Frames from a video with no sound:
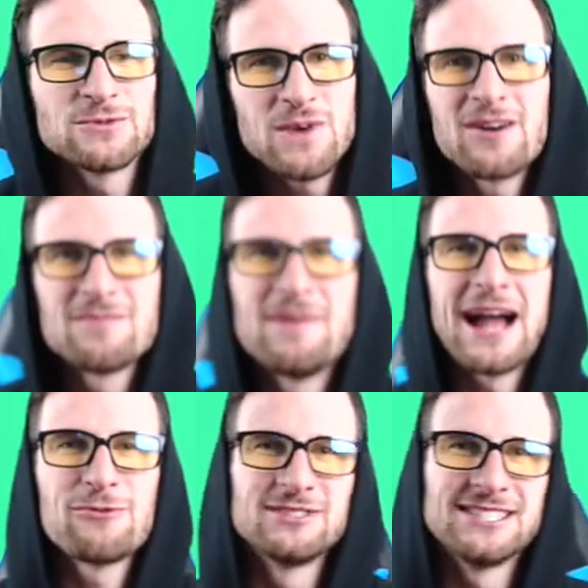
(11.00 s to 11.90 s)
Welcome
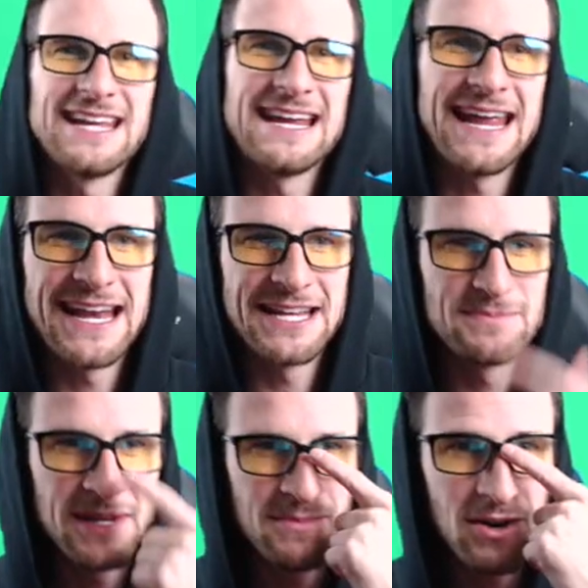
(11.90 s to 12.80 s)
back once again. It is
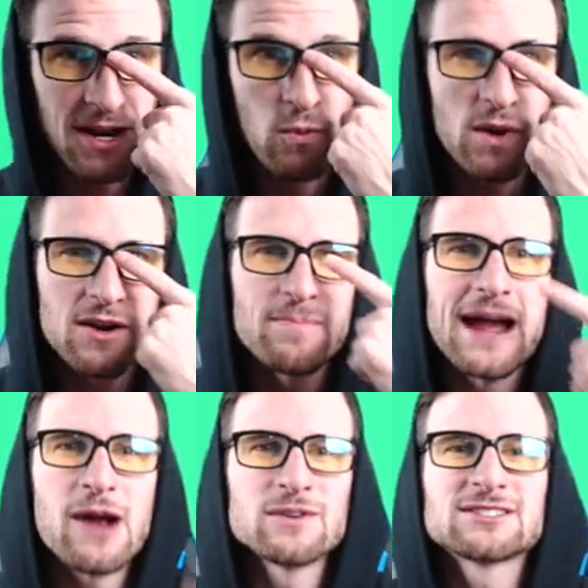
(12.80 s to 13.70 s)
Mimo, and we are
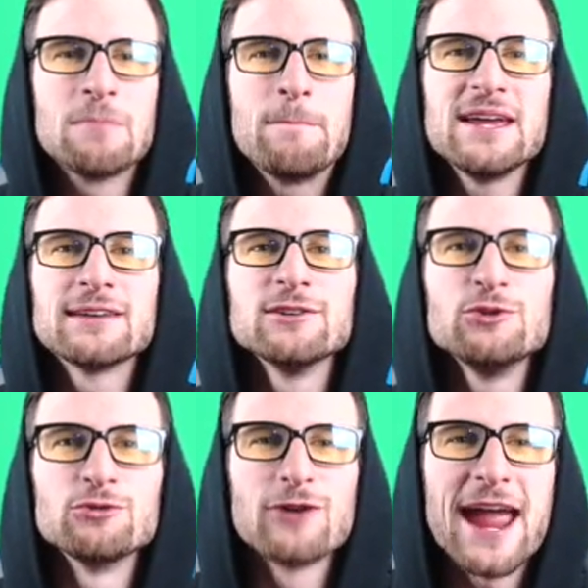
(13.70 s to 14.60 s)
back with some big
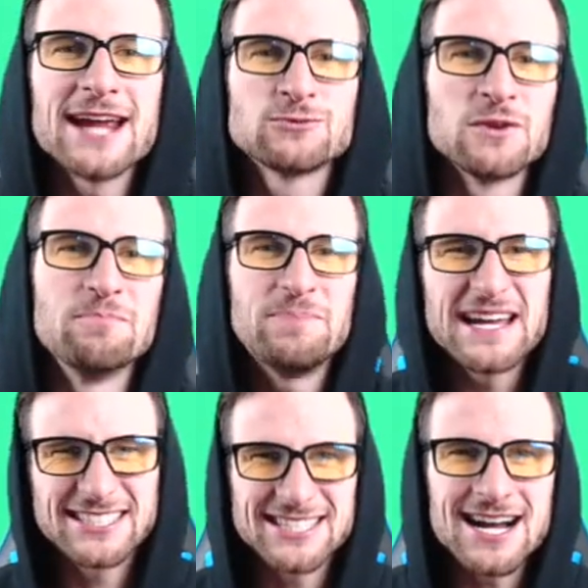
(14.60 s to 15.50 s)
loot rage with
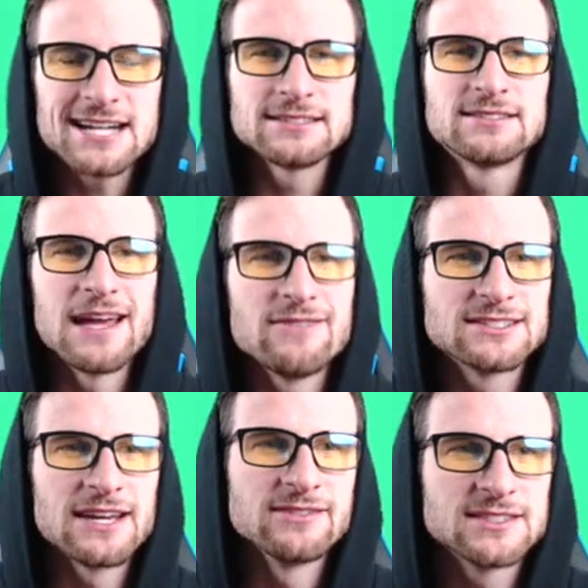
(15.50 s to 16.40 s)
Big Sean seven
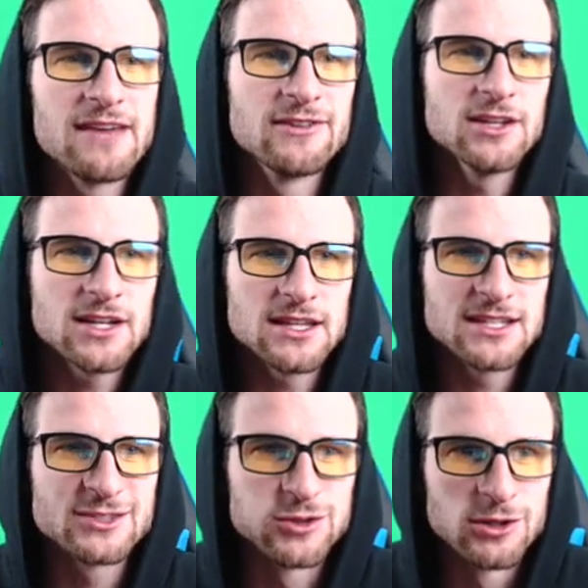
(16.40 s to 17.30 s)
seven seven. Look at
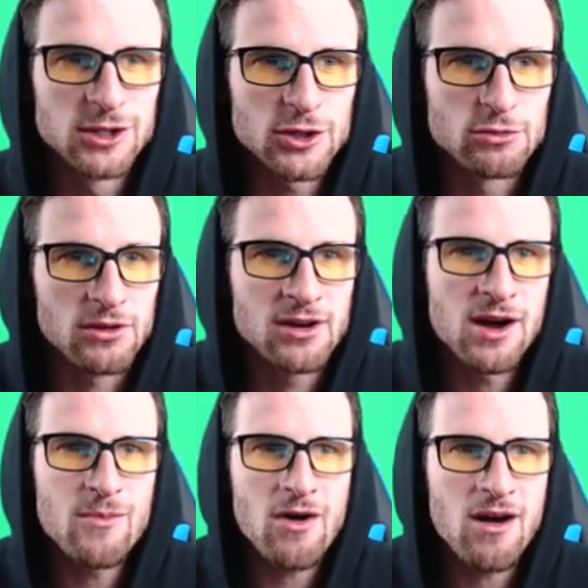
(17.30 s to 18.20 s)
this loot.
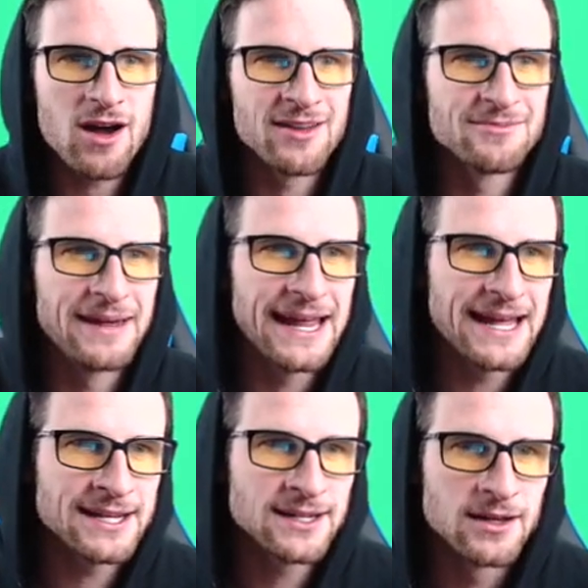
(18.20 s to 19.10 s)
Come on,
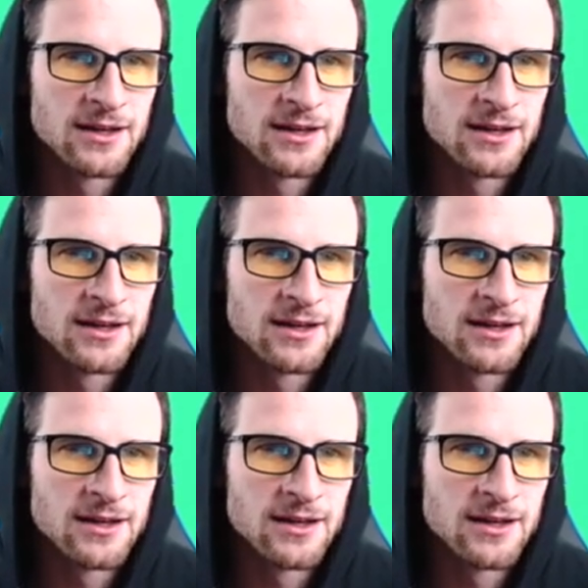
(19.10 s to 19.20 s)
man.